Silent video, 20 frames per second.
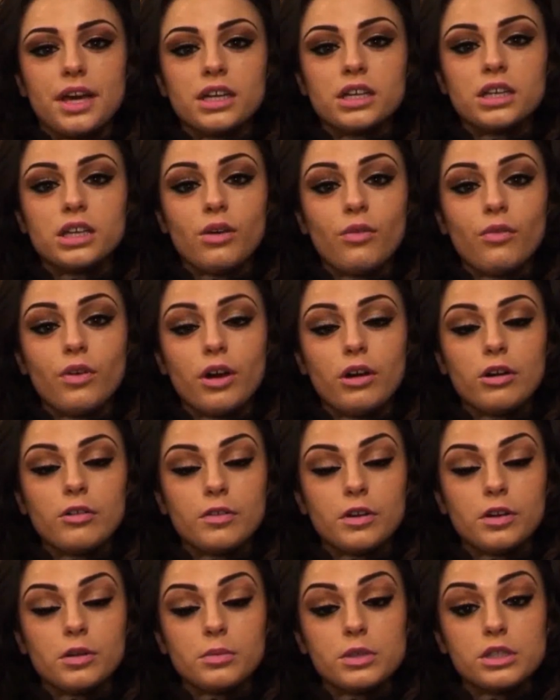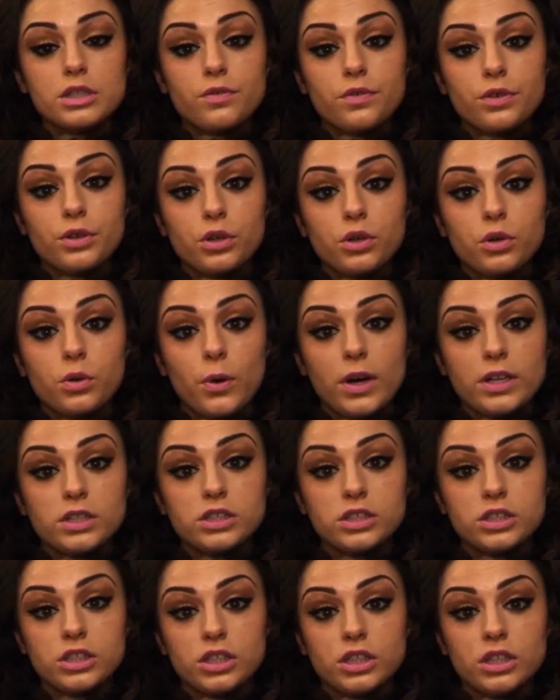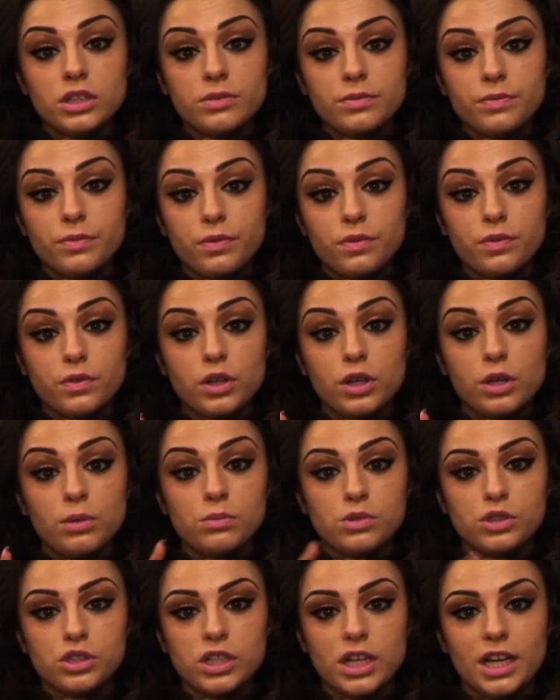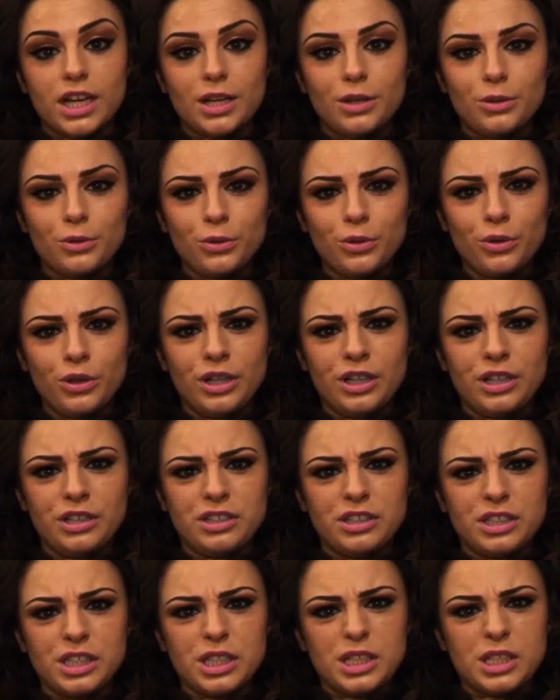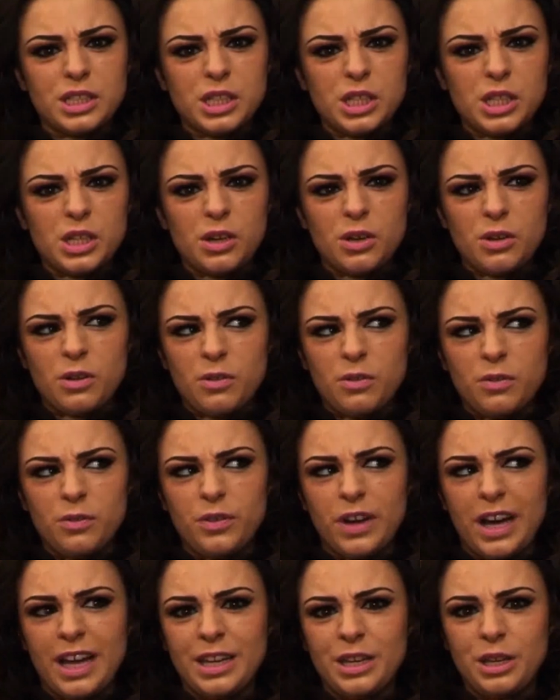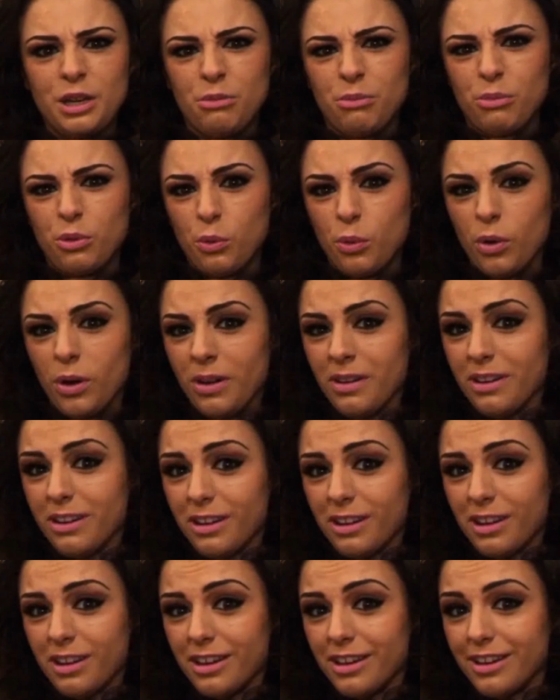Thank you very, very much for your question from Cher Lloyd, fan number one.